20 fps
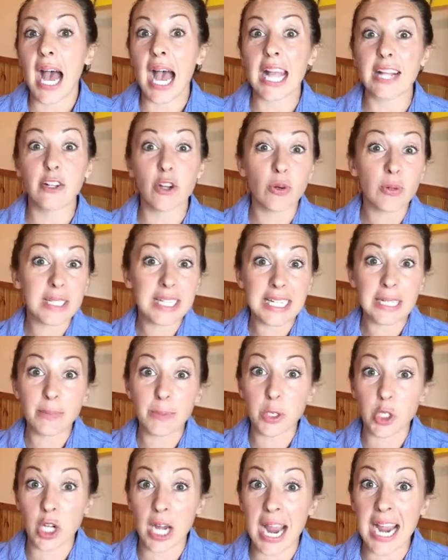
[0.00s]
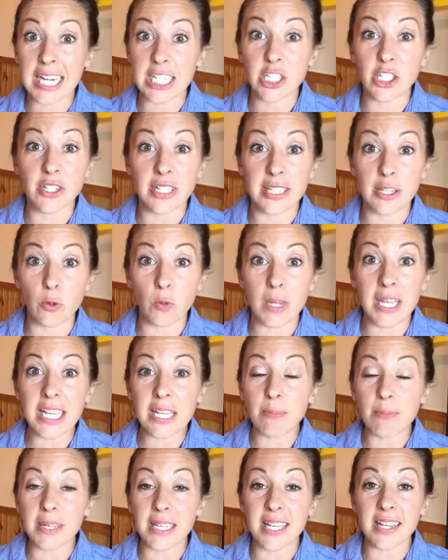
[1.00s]
I don't keep track during the
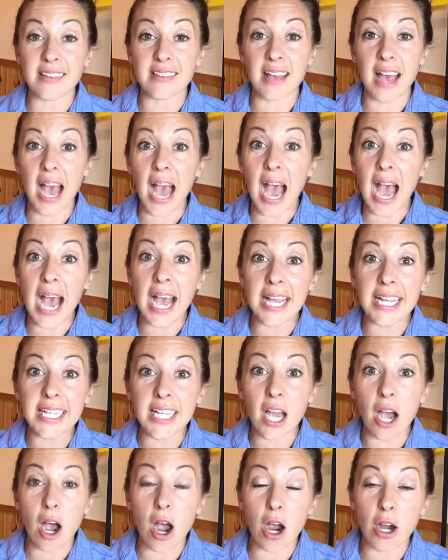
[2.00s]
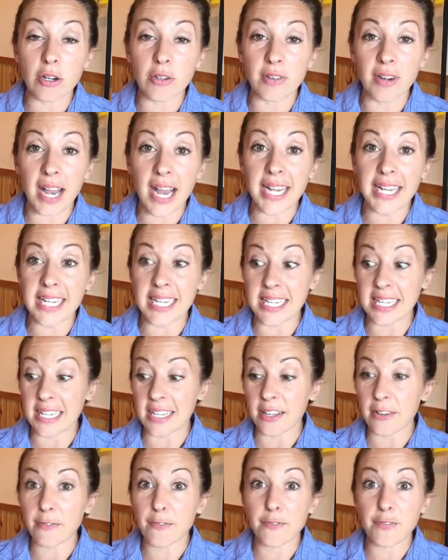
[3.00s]
week because I
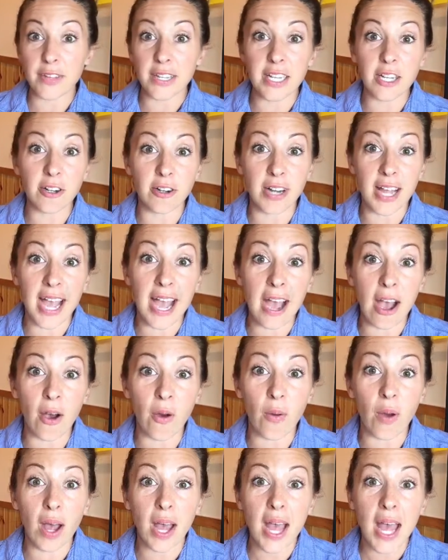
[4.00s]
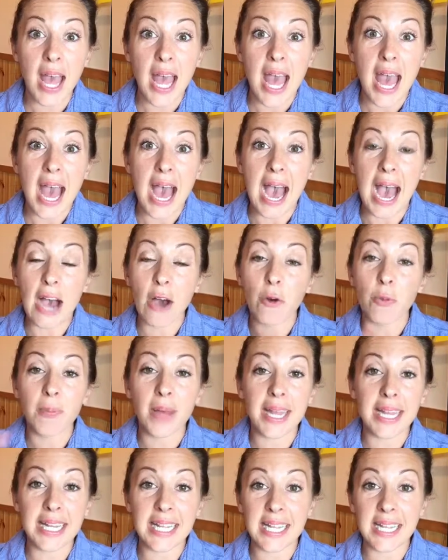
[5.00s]
already figured out how
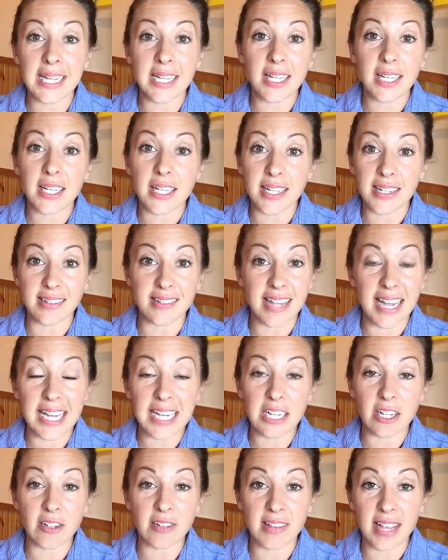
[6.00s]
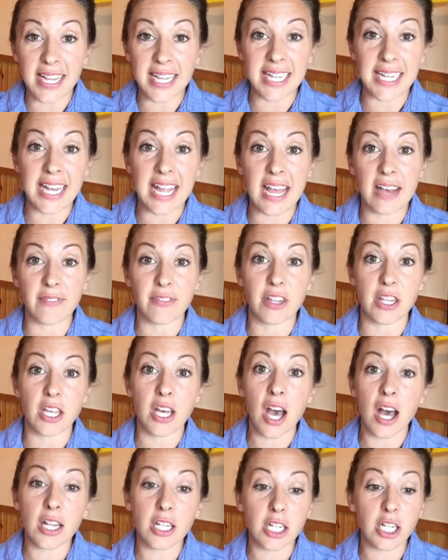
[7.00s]
many containers I can have of the
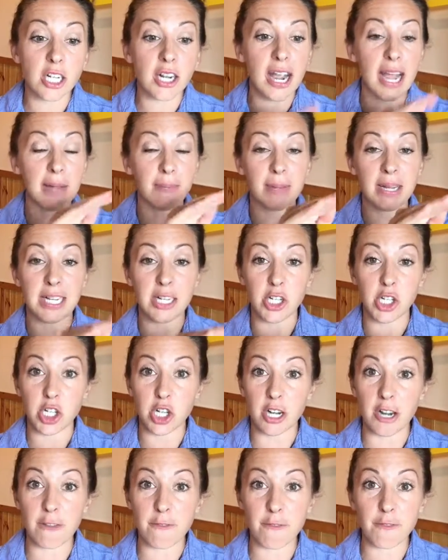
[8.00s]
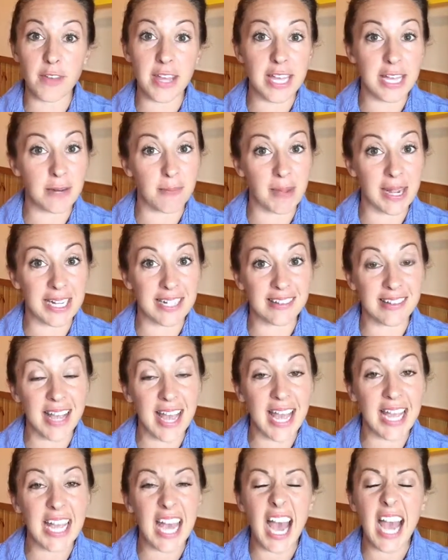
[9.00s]
color. I made sure it fit in my
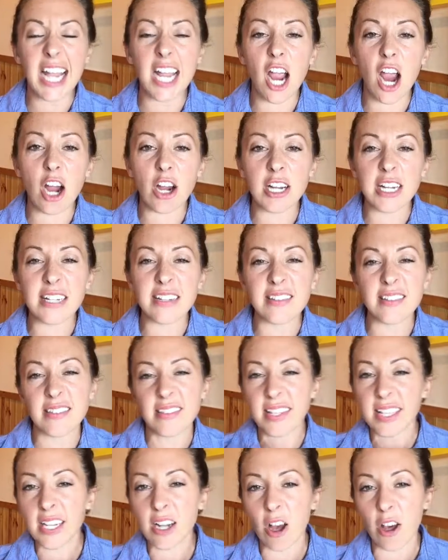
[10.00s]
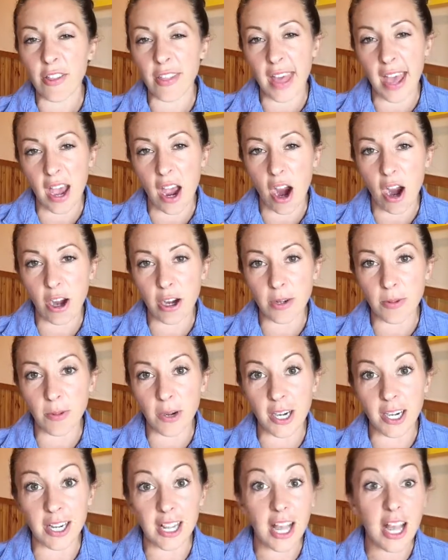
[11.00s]
day. I already did all that hard
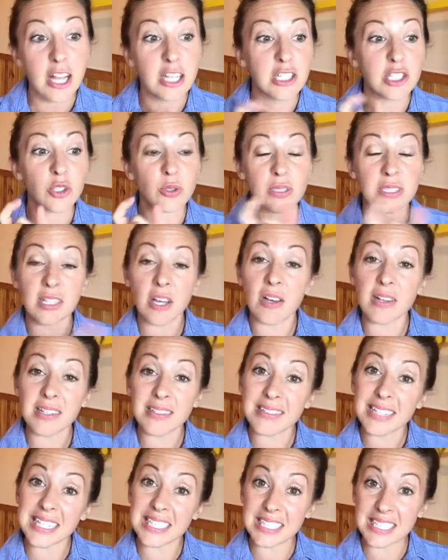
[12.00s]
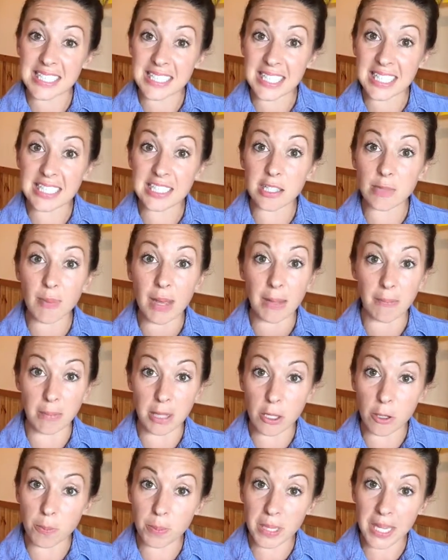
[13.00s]
work. So as long as I stick to my
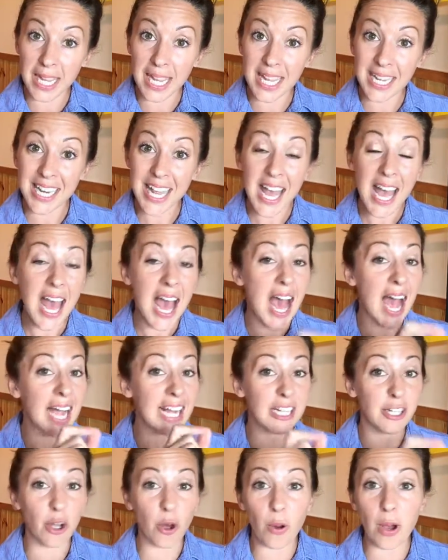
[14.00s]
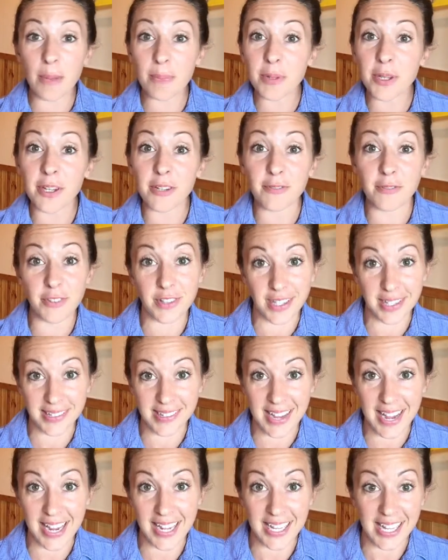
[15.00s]
meal plan, I know I'm good for the
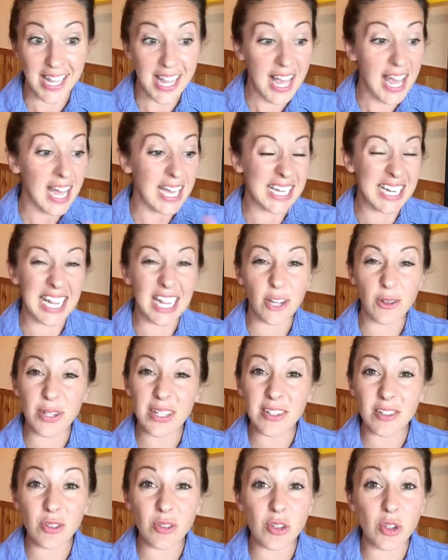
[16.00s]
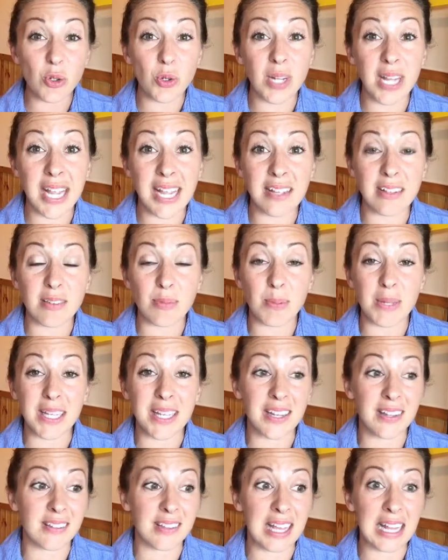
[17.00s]
day. And I only do 2 days
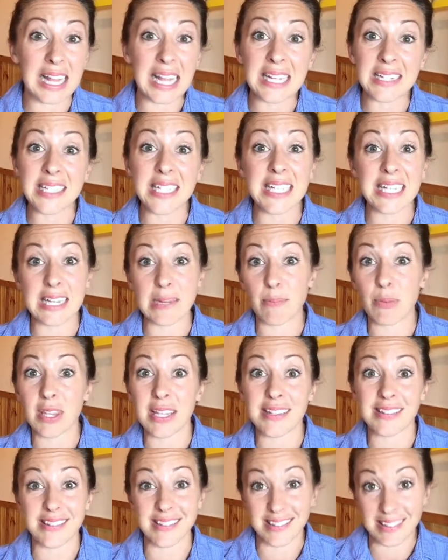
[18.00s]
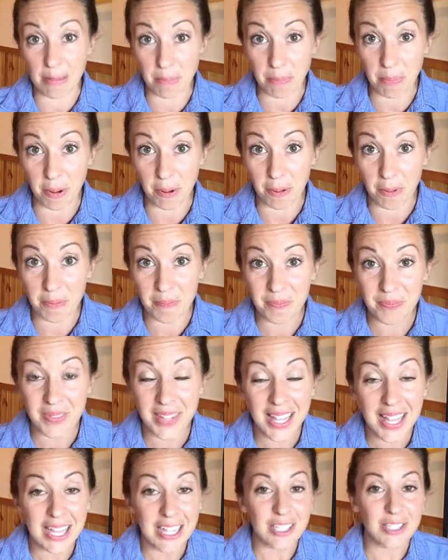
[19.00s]
because I like to keep things simple.
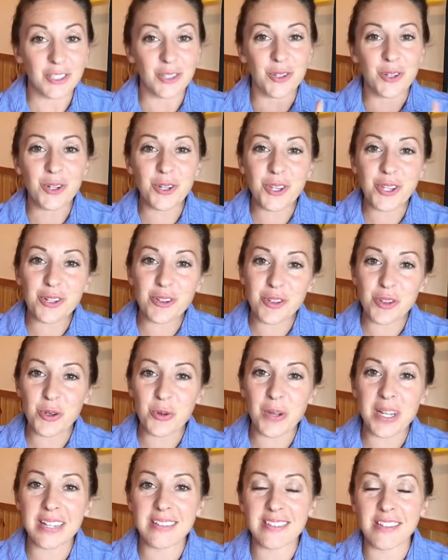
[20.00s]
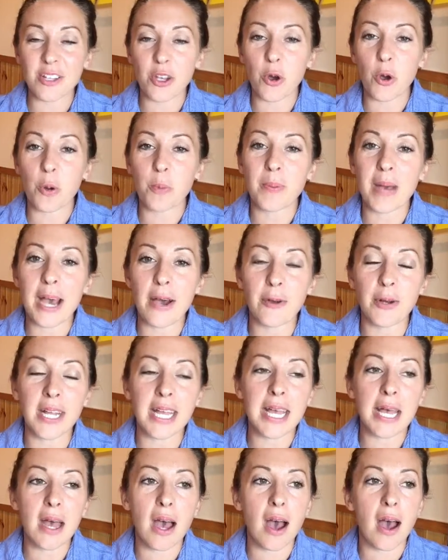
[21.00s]
So they're the 2 ways to go about
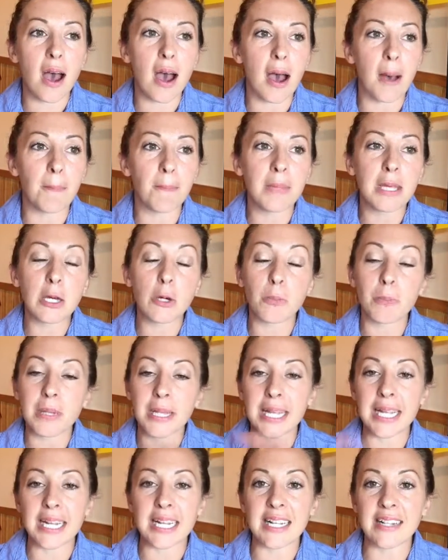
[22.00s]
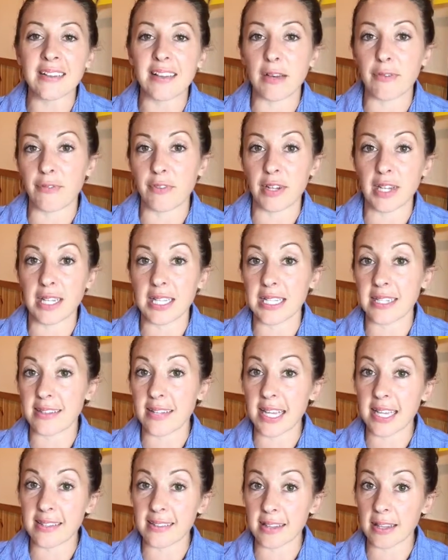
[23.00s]
it. Meal planning definitely
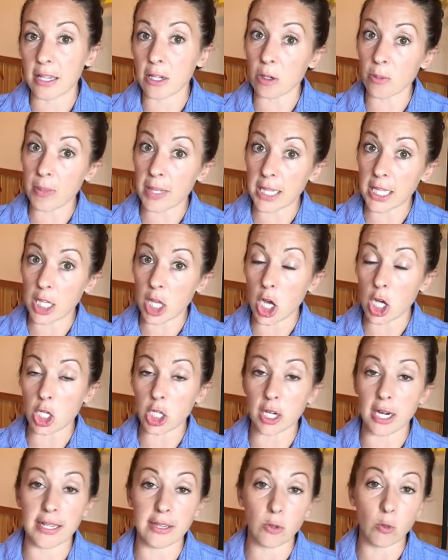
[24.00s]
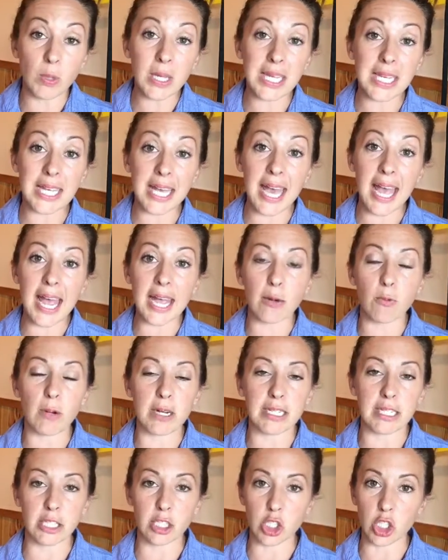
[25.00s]
takes a little bit longer on the weekend
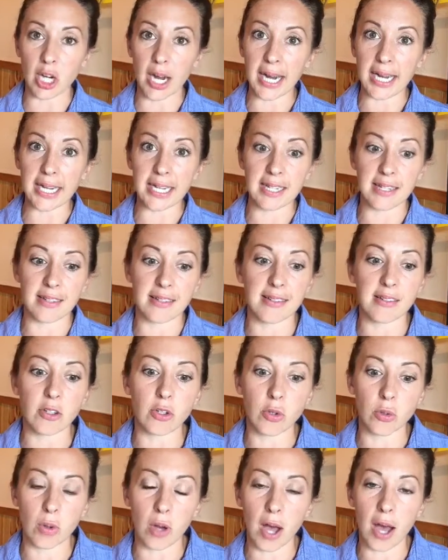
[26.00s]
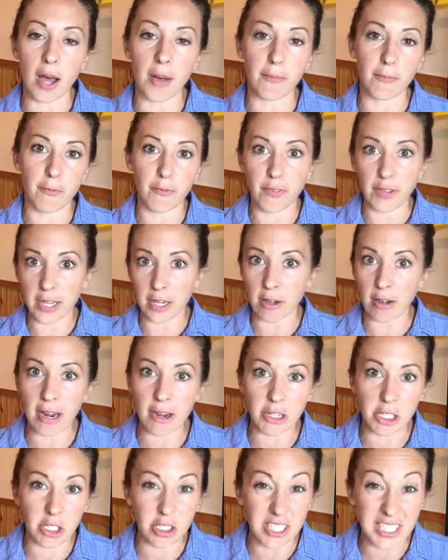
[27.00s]
when you're trying to figure
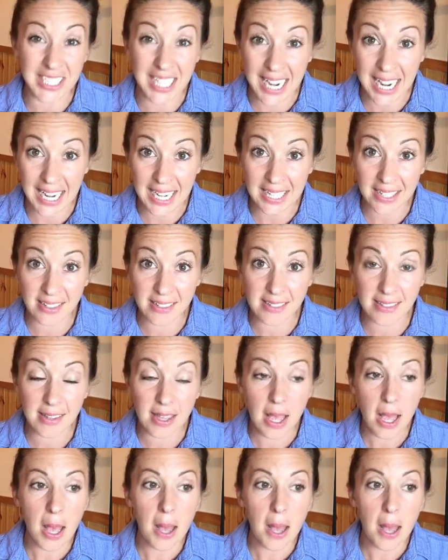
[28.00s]
out your days.